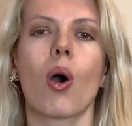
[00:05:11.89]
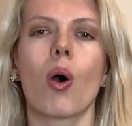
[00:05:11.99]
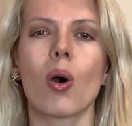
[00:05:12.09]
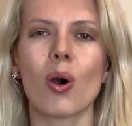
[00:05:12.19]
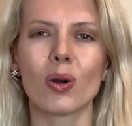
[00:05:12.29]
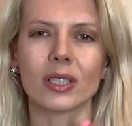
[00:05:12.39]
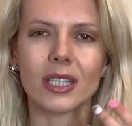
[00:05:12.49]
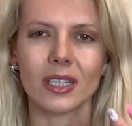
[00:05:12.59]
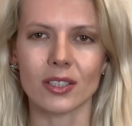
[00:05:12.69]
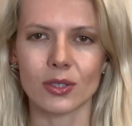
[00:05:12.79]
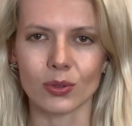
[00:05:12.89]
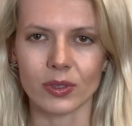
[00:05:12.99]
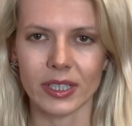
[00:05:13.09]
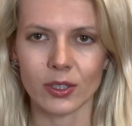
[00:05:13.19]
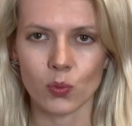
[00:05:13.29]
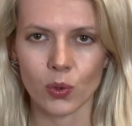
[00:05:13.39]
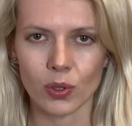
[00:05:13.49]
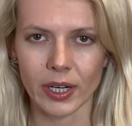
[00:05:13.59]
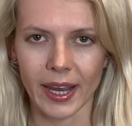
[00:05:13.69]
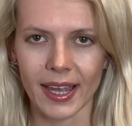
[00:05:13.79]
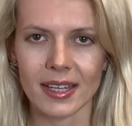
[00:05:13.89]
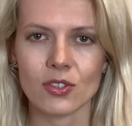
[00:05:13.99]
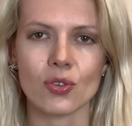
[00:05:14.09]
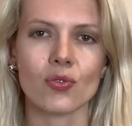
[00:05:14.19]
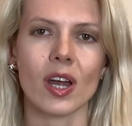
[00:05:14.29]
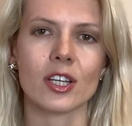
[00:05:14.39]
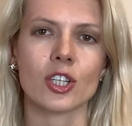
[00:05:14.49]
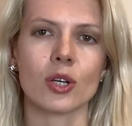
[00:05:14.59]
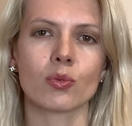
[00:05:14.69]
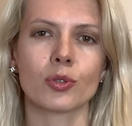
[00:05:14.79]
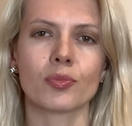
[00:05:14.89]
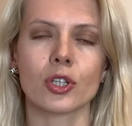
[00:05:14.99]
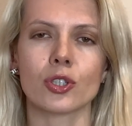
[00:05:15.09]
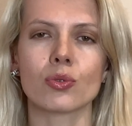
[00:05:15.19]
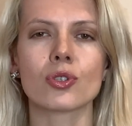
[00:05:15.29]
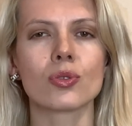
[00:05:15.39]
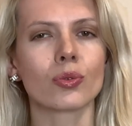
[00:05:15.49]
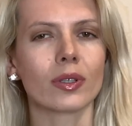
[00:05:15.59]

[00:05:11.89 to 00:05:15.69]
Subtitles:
all its nuclear warheads, Russia would produce